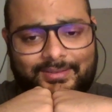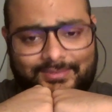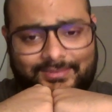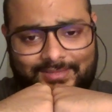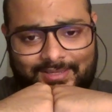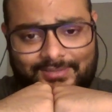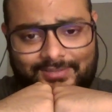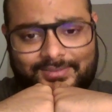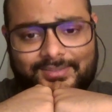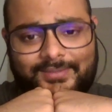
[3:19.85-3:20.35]

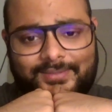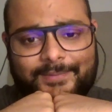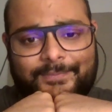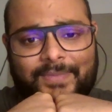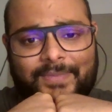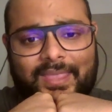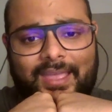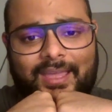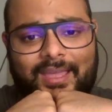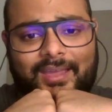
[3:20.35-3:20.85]
Yes.
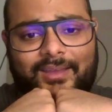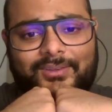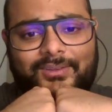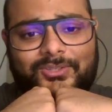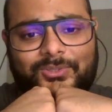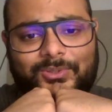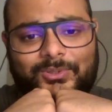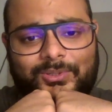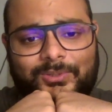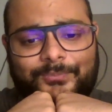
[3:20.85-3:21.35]
And,
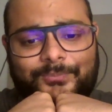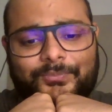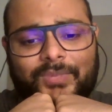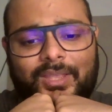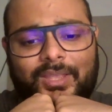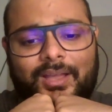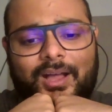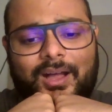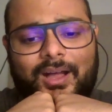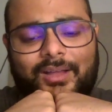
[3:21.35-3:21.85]
you know,
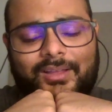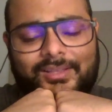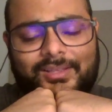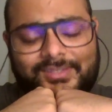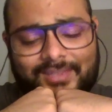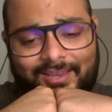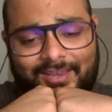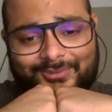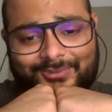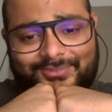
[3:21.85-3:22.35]

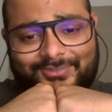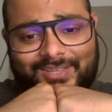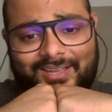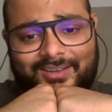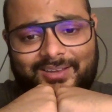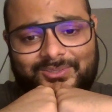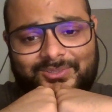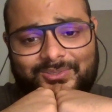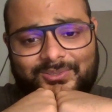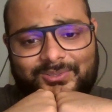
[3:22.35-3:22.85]
aside of
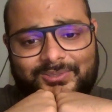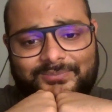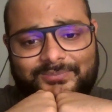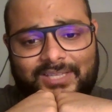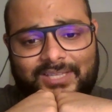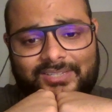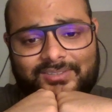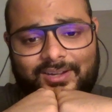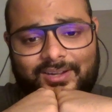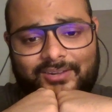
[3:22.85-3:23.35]
that, you know,
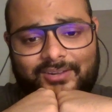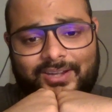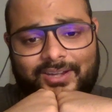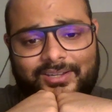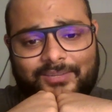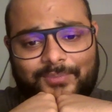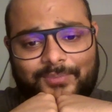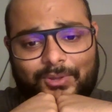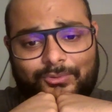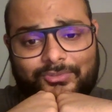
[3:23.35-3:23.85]
I started
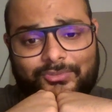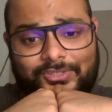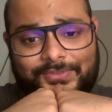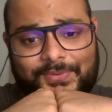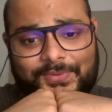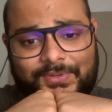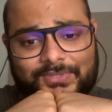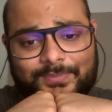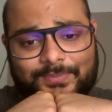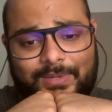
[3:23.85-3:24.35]
writing my own
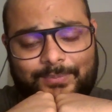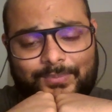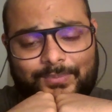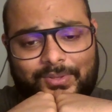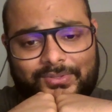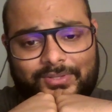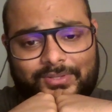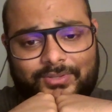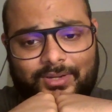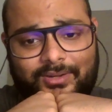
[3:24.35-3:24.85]
research
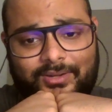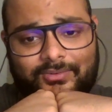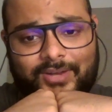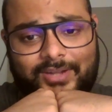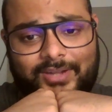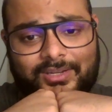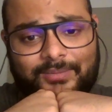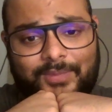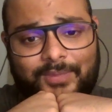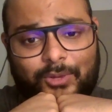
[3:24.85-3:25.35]
papers. I started
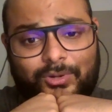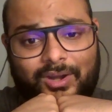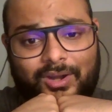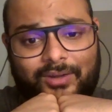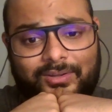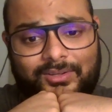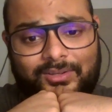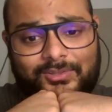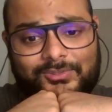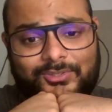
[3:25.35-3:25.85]
writing my own
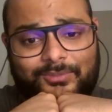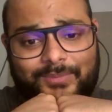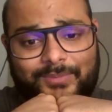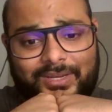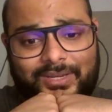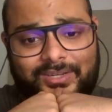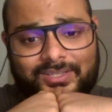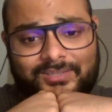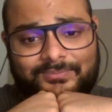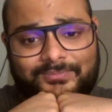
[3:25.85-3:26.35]
articles on
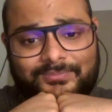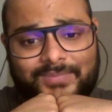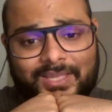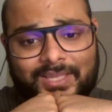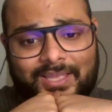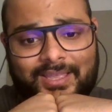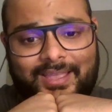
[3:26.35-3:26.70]
Medium.